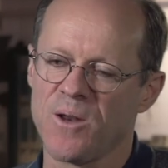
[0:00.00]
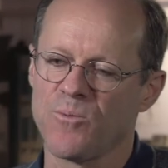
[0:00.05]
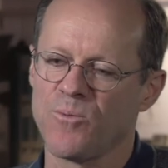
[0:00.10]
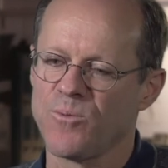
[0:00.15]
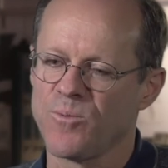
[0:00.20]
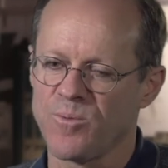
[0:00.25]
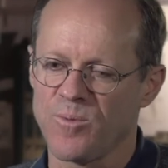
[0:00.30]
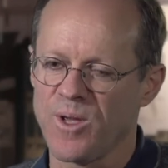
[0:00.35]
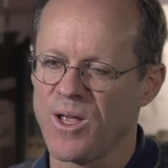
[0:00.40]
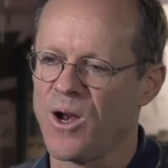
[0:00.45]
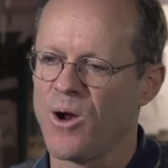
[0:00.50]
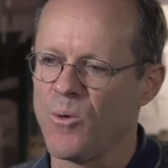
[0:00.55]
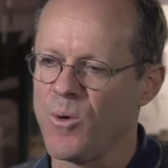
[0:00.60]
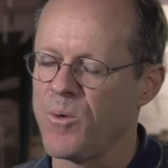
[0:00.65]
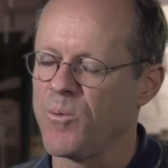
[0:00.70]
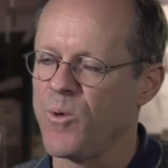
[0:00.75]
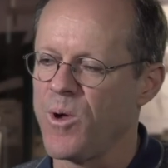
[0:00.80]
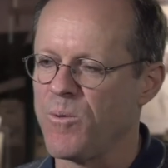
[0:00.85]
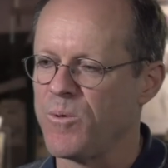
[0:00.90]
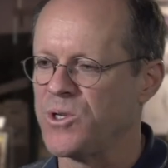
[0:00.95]
and
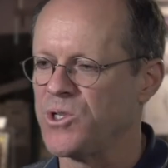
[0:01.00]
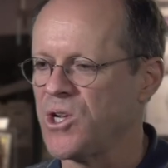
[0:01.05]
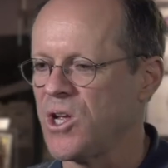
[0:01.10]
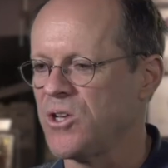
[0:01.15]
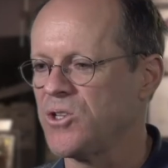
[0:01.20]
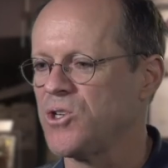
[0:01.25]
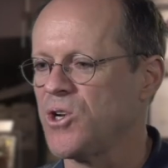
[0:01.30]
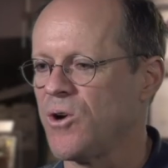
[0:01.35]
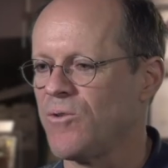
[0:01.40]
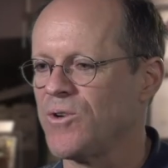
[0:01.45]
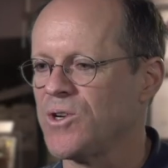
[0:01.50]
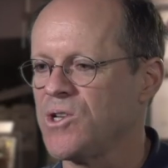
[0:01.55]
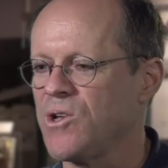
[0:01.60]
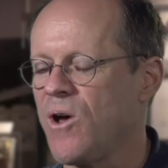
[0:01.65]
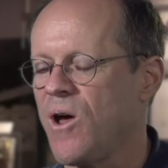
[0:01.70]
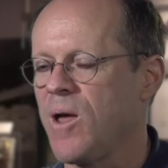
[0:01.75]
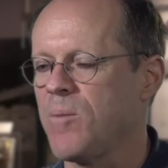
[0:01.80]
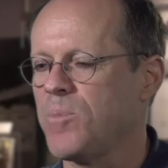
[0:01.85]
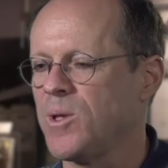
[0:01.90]
we would change it over time.